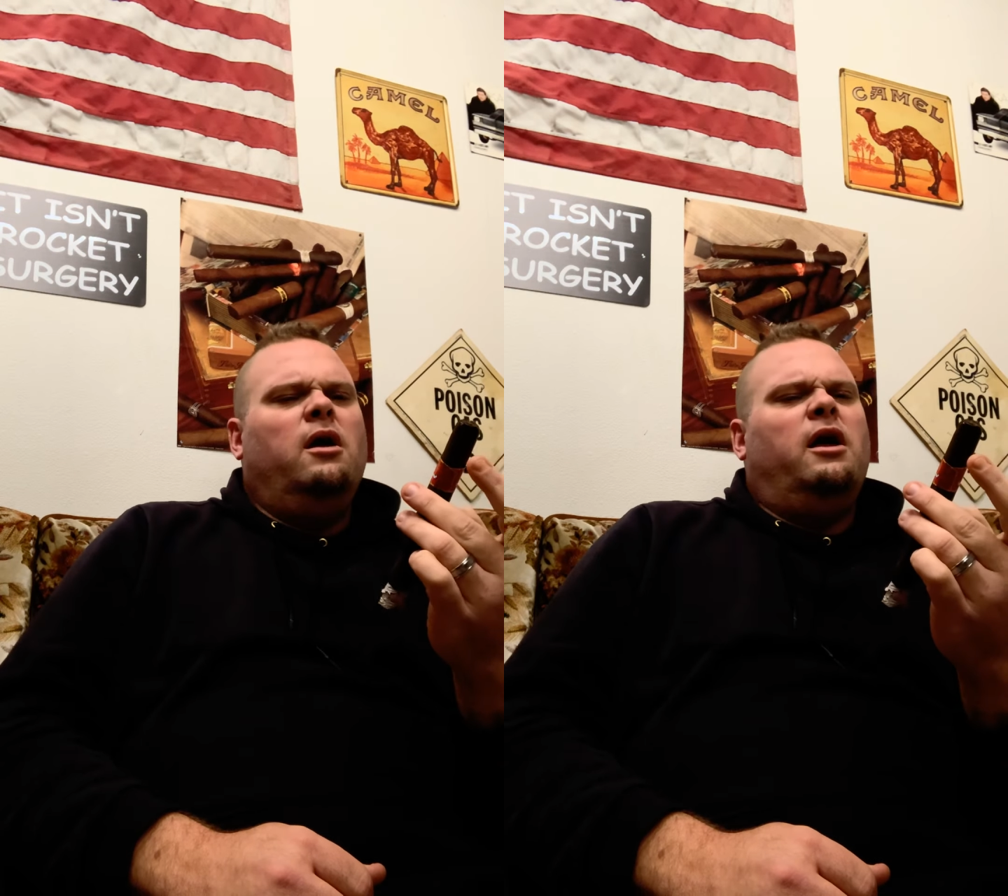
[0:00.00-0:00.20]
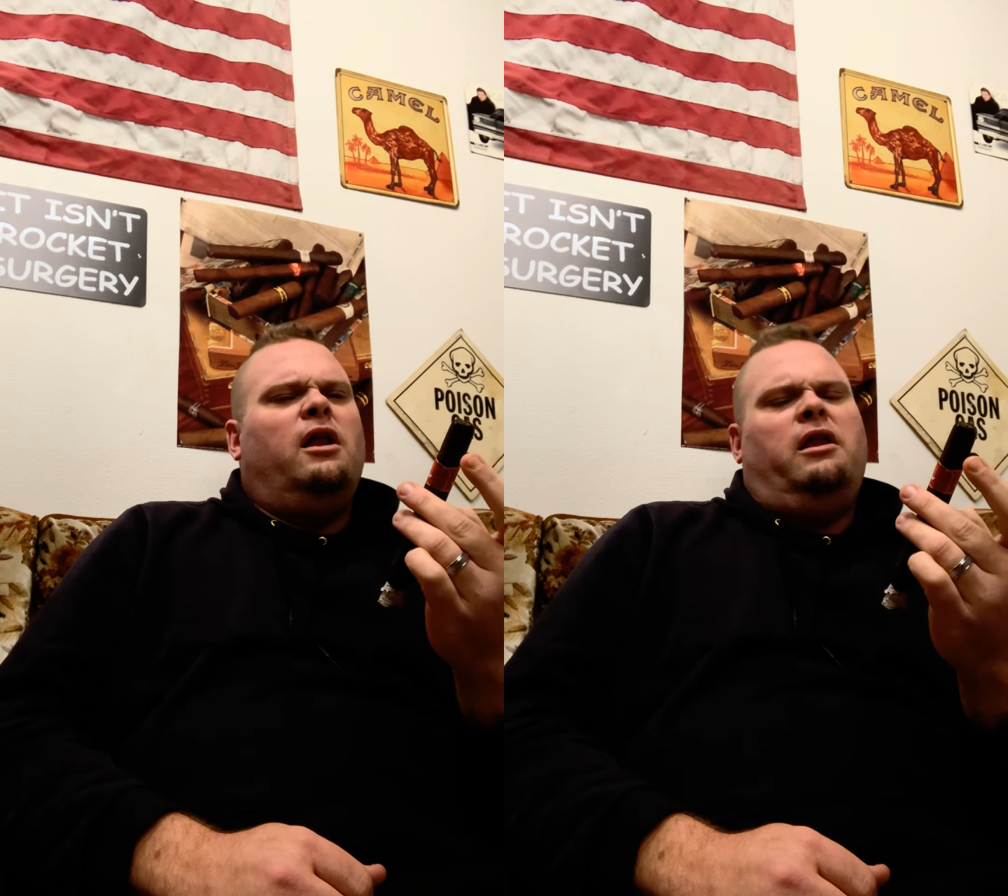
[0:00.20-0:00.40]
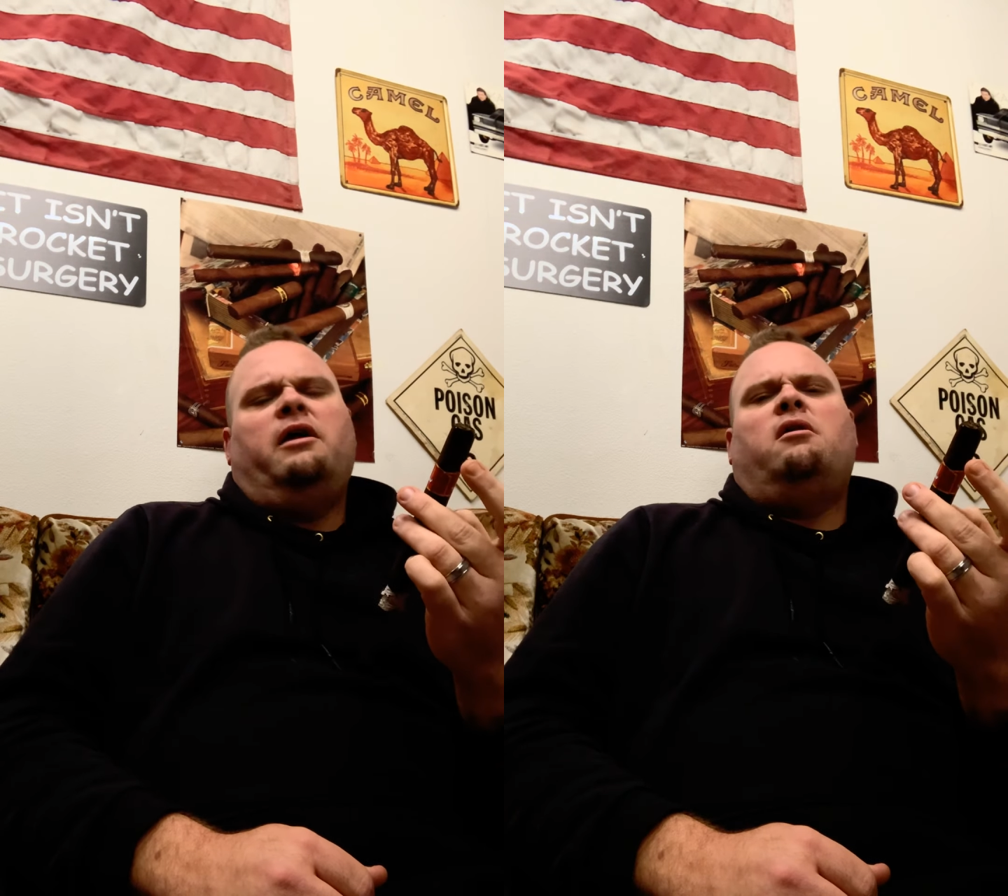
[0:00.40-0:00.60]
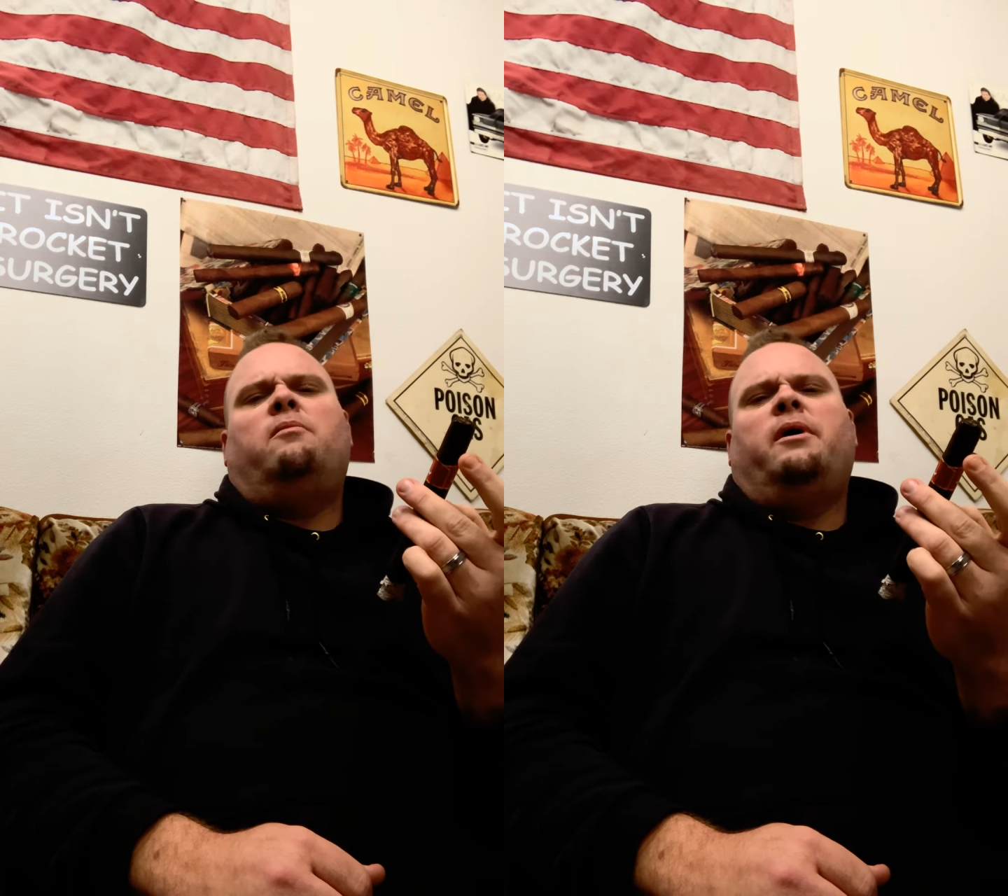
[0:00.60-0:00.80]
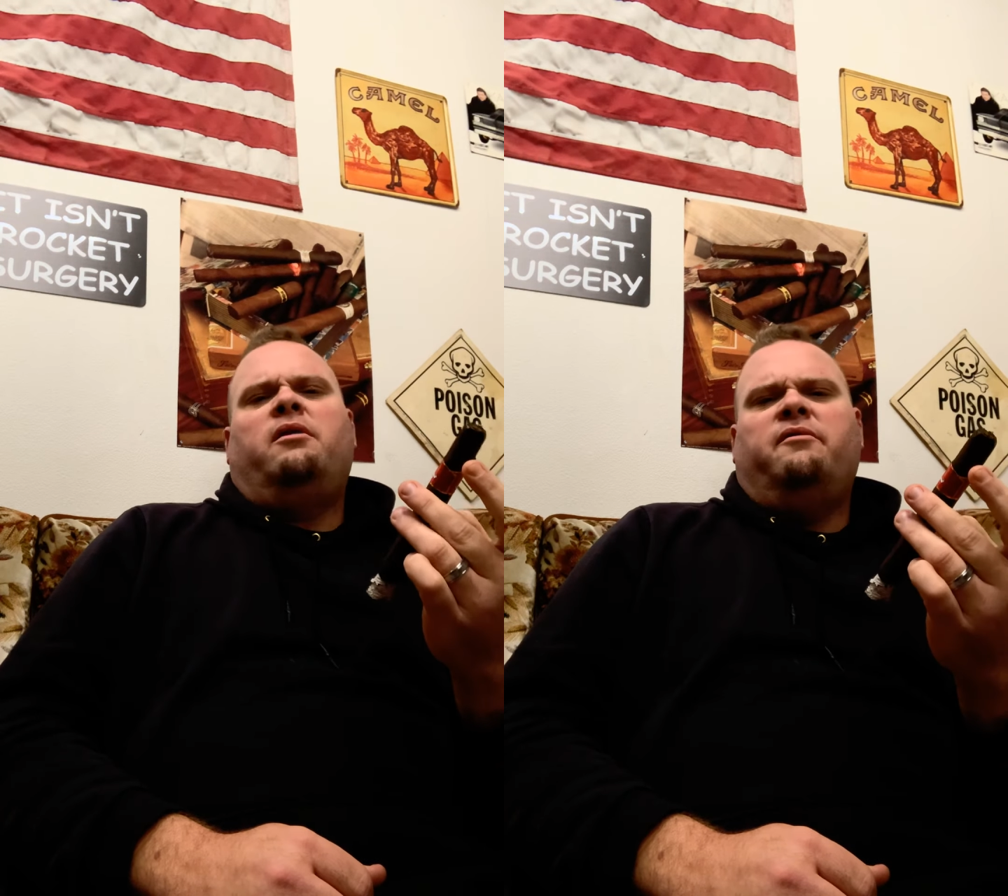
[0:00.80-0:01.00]
And like all
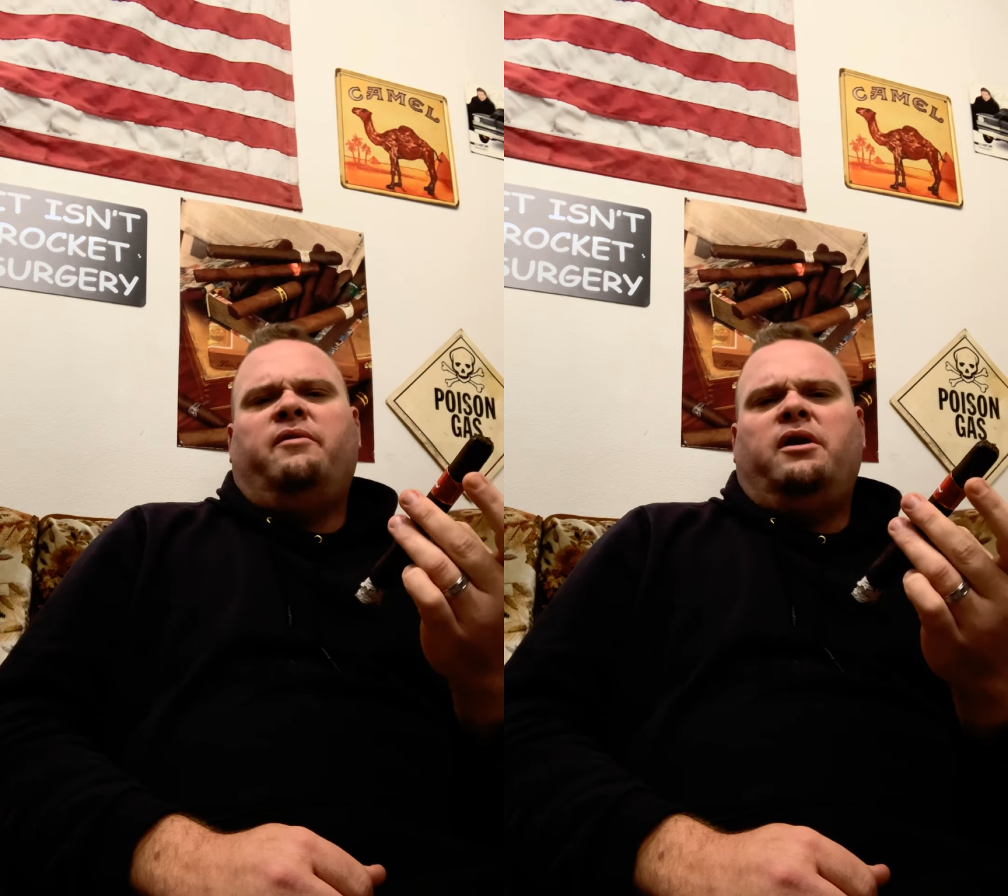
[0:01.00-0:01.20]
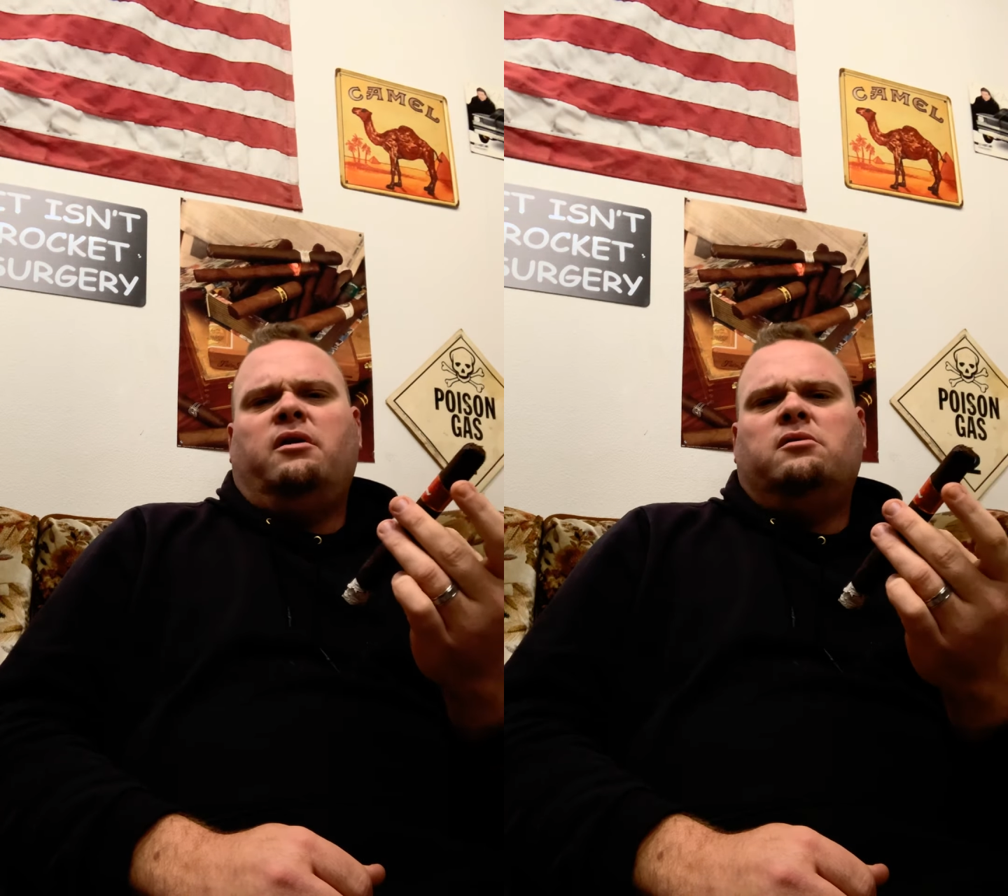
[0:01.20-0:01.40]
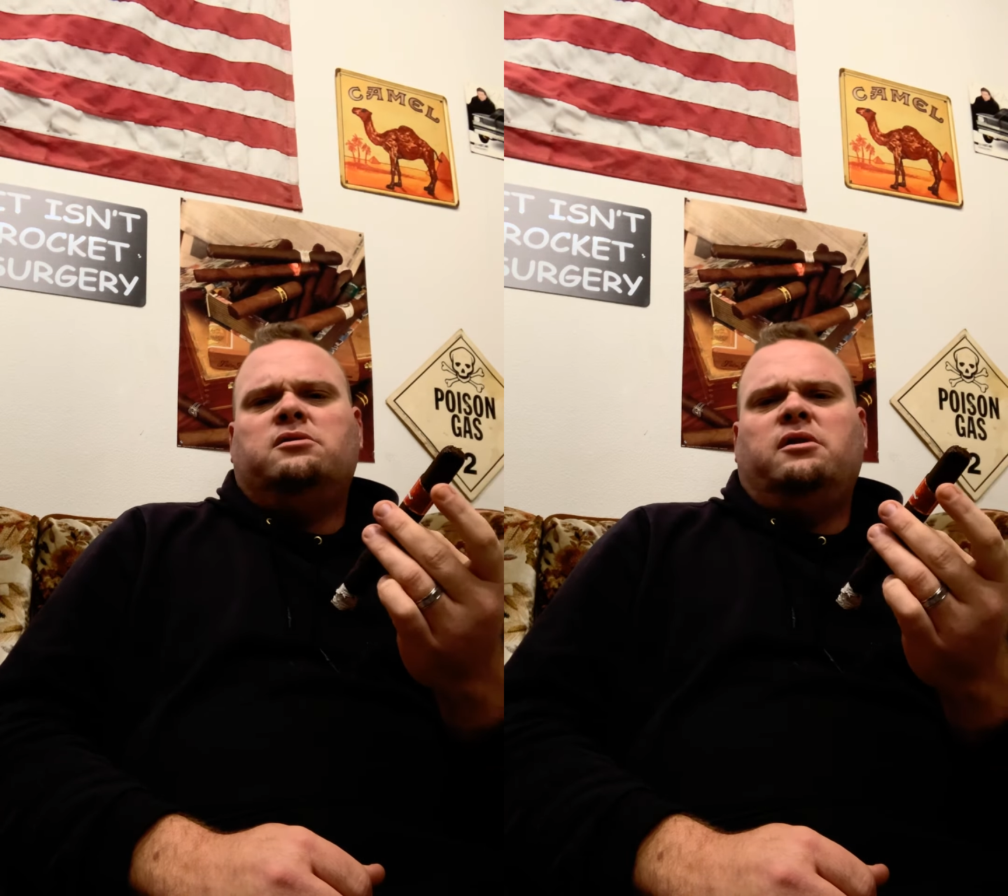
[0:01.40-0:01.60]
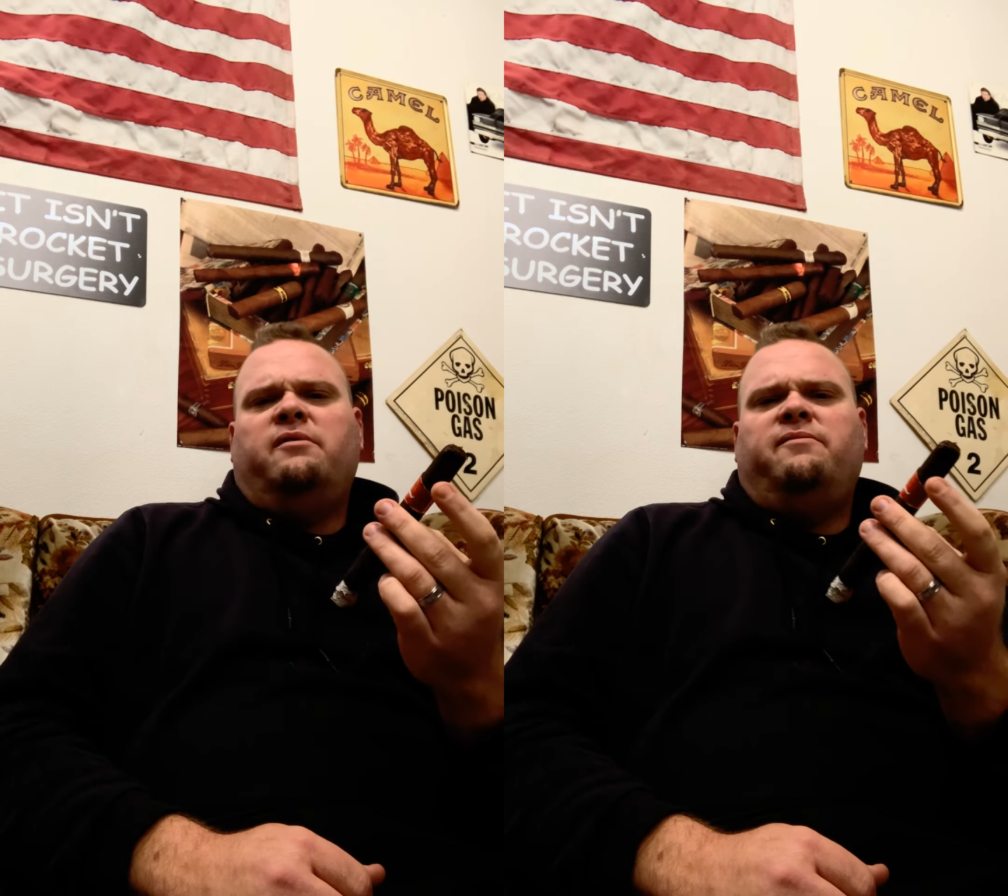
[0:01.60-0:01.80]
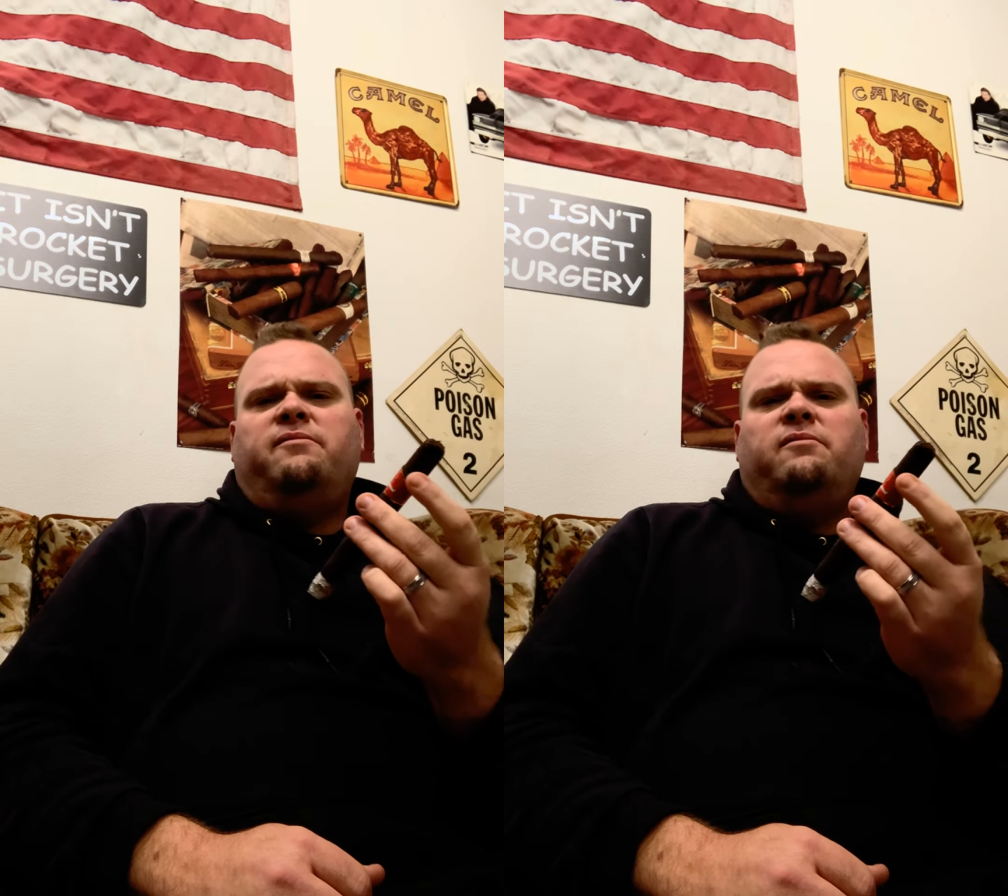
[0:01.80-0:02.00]
my other videos, if